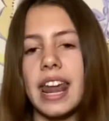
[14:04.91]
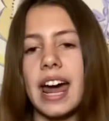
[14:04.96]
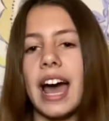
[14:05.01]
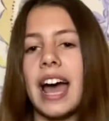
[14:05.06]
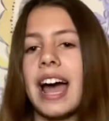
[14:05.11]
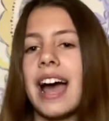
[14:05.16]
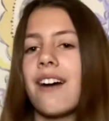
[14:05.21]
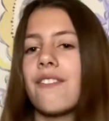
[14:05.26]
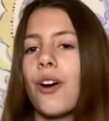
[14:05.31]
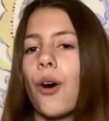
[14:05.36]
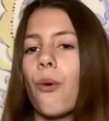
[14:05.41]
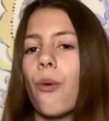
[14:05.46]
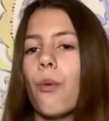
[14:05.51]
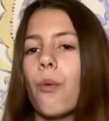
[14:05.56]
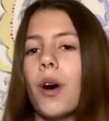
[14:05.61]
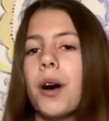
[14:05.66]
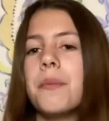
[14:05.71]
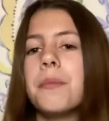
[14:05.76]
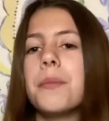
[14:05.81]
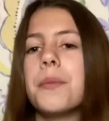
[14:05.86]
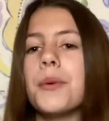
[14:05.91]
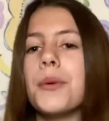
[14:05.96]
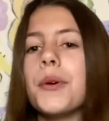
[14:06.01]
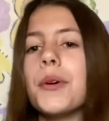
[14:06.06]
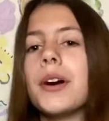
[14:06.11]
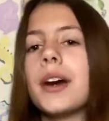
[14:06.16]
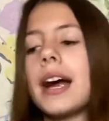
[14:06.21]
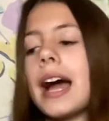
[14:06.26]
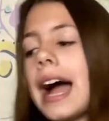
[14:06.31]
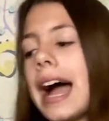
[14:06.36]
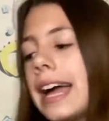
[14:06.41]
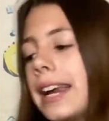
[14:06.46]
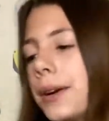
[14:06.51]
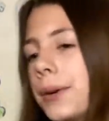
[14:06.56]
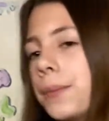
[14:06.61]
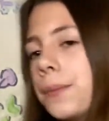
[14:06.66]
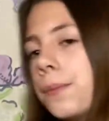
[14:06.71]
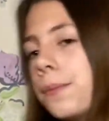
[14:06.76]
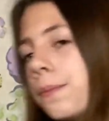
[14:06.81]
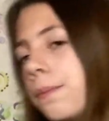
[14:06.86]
I have one more item.